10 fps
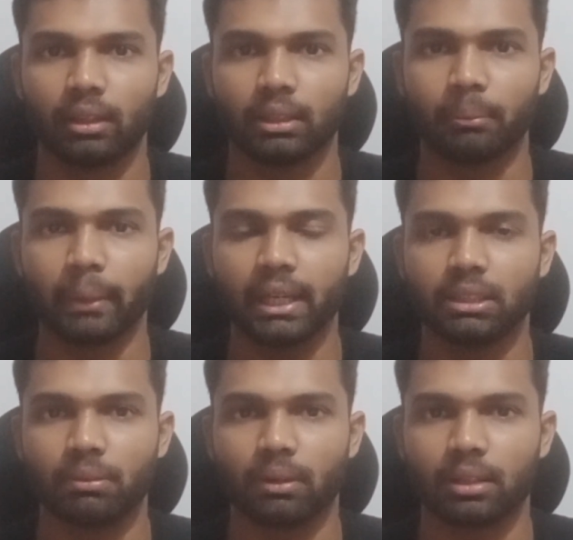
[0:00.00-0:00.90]
The main
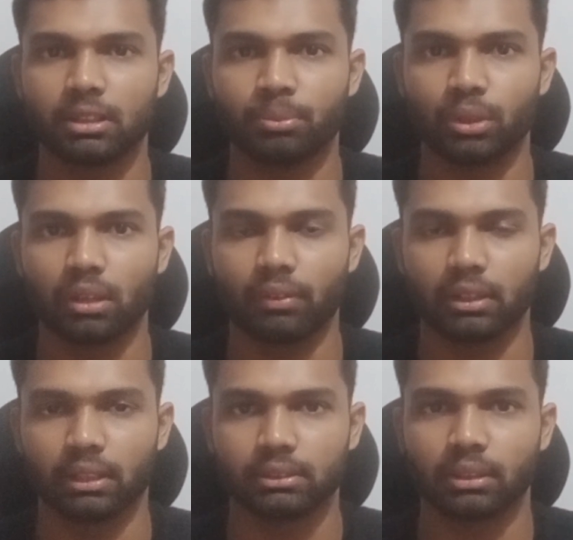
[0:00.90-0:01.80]
disadvantage is mutual fund
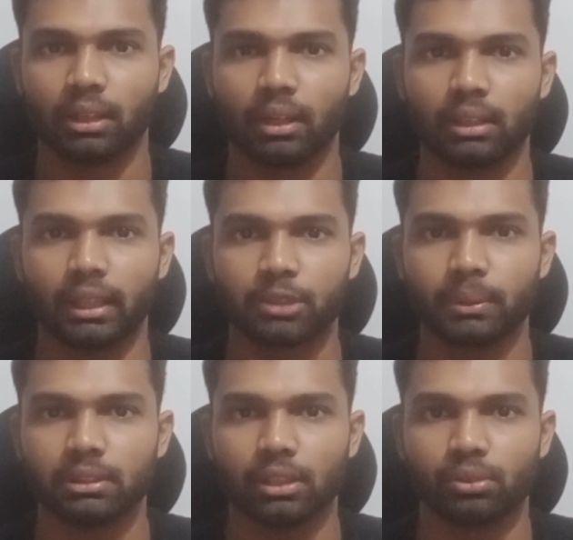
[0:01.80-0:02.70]
is the
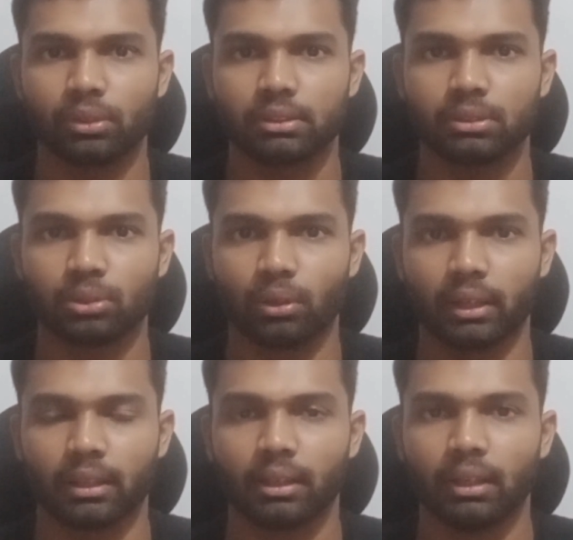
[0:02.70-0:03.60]
expense ratio is so high.
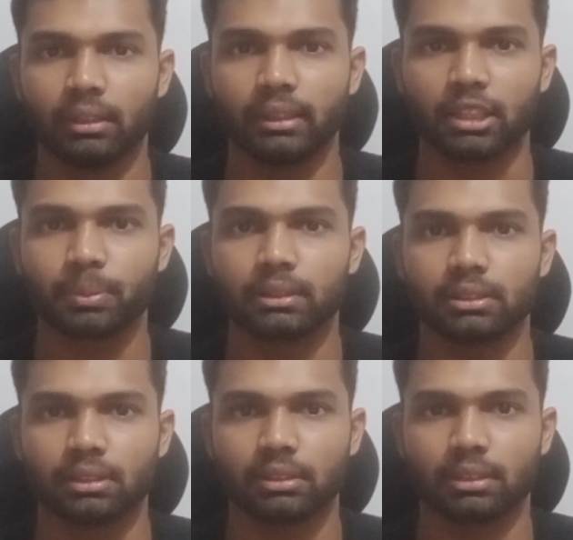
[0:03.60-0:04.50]
The
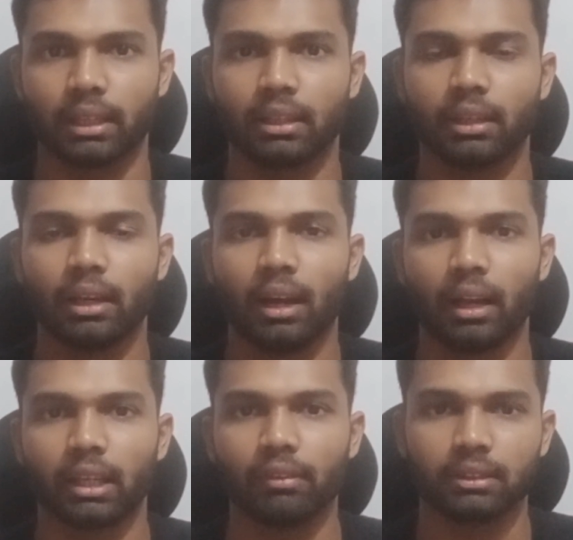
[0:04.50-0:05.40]
expenses is like
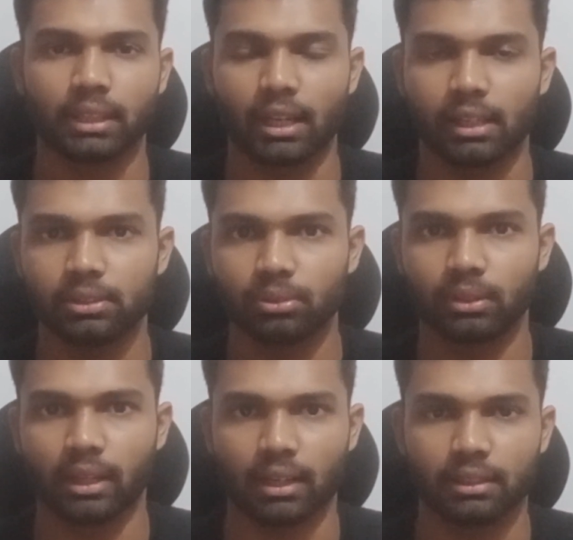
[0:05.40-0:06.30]
giving salaries to the
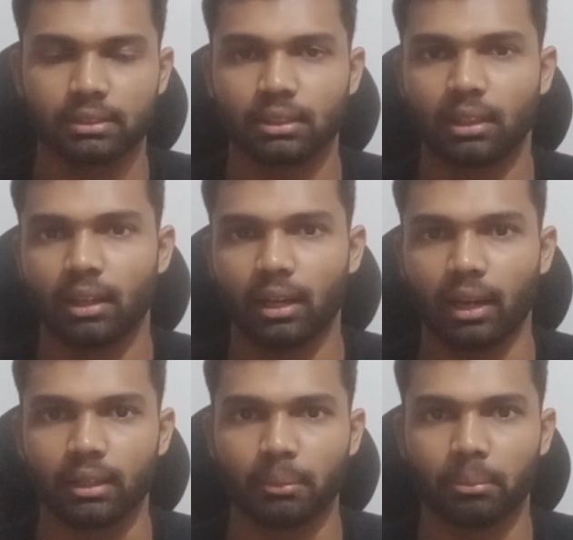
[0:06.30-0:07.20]
analyst
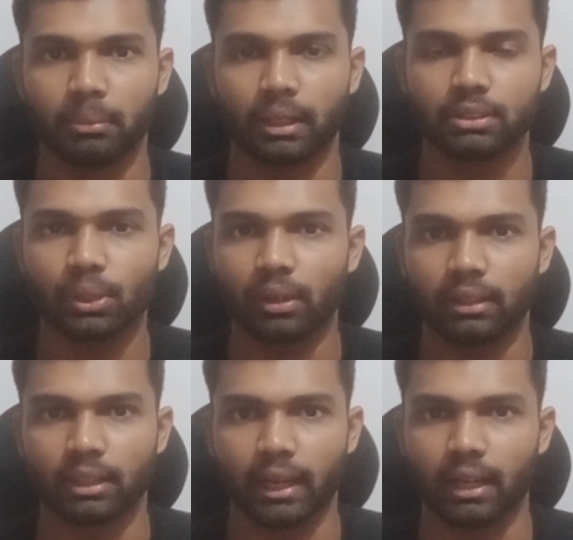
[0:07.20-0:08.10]
and the
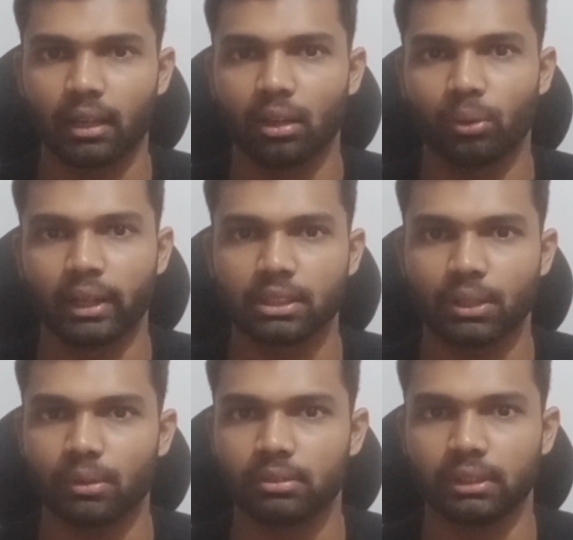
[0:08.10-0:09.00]
trader who
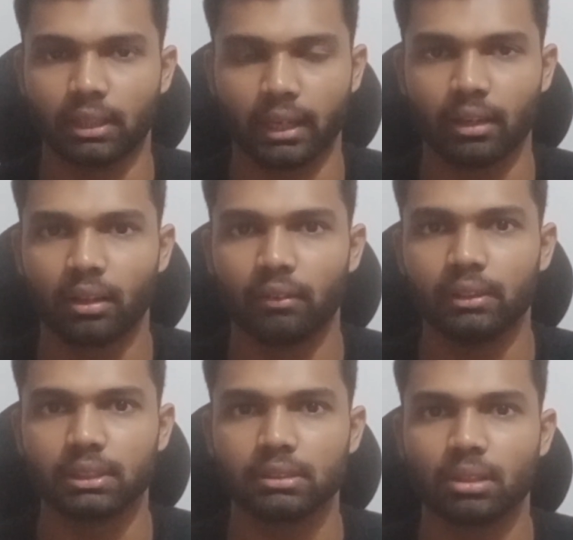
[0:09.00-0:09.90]
executes the trade, which
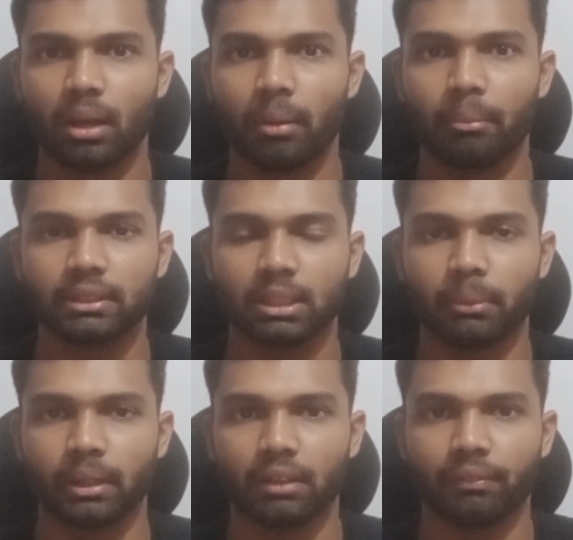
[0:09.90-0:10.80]
is mentioned by
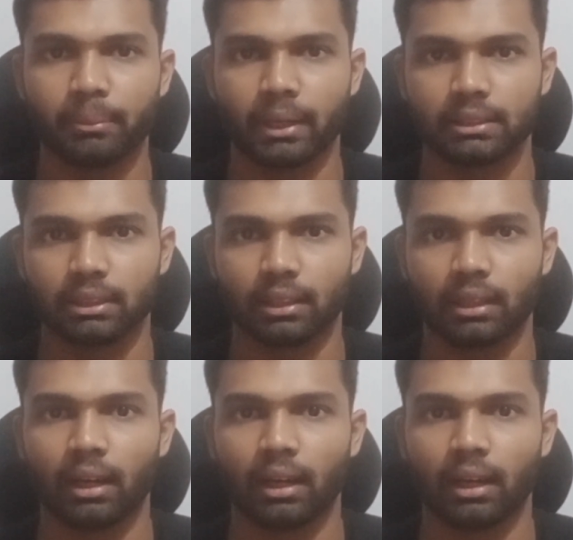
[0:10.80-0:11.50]
the fund manager.